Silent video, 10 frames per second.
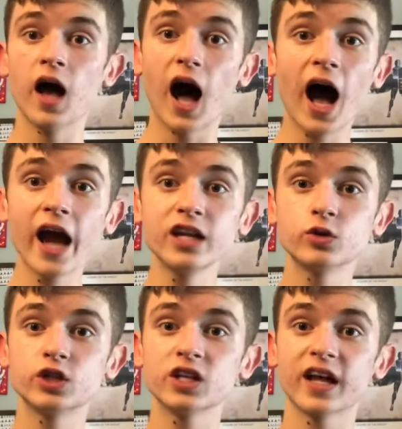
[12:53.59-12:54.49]
I knew
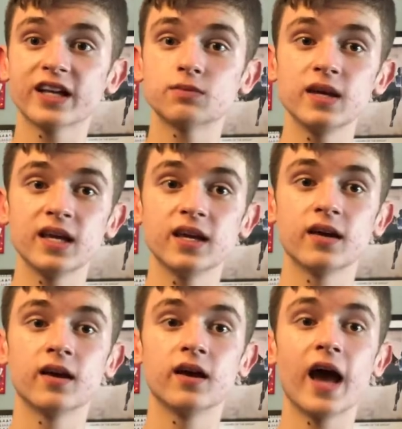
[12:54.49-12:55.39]
she liked me,
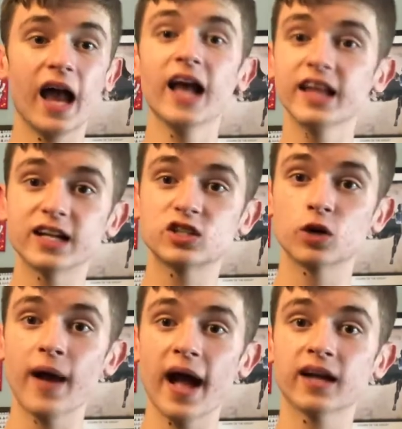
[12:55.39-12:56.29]
and I liked her
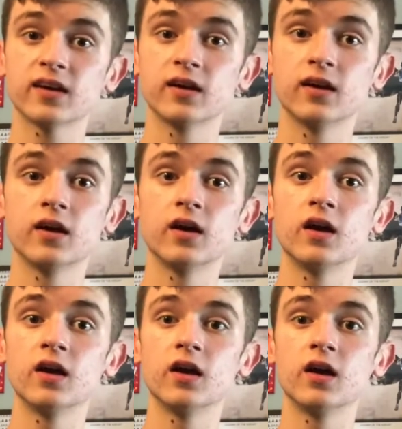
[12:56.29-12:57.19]
back.
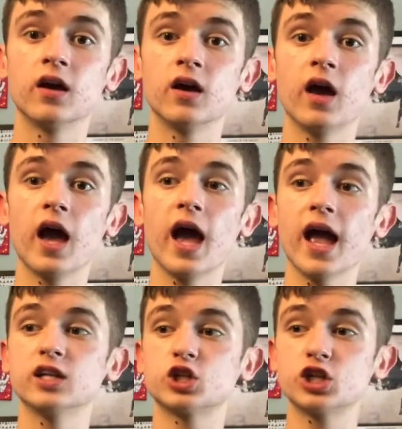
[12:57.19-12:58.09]

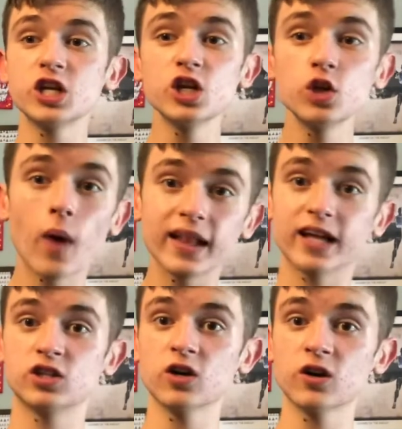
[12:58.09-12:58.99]
And she knew I
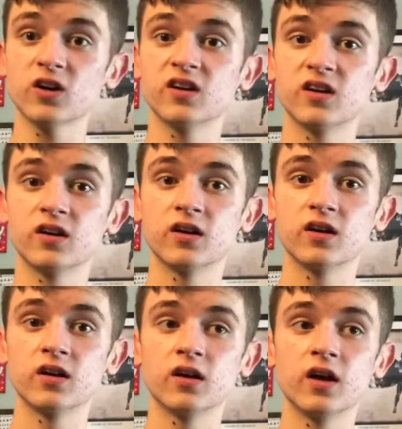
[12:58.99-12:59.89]
liked her,
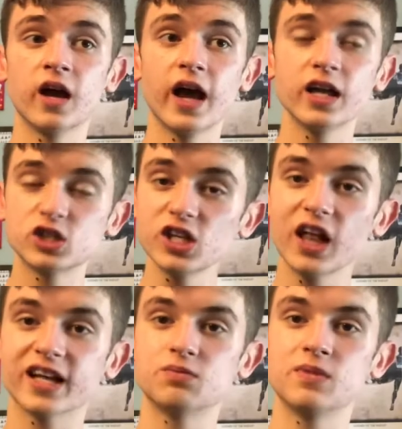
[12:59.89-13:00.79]
and she
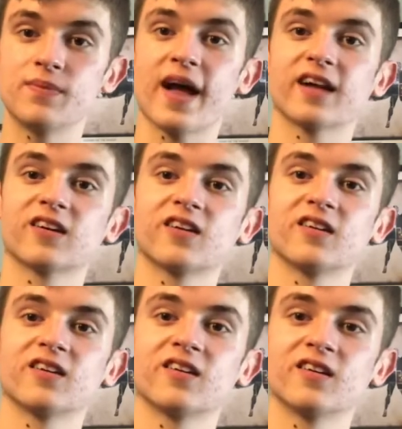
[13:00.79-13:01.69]
liked me back.
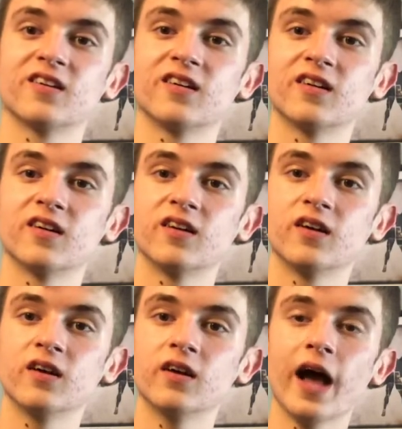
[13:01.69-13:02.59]

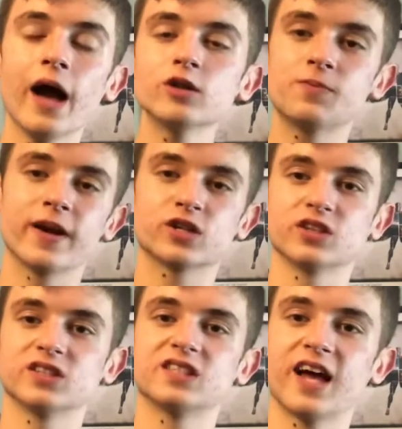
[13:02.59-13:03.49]
How special
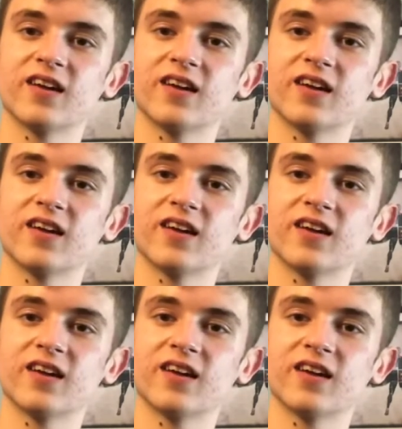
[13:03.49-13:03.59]
is that?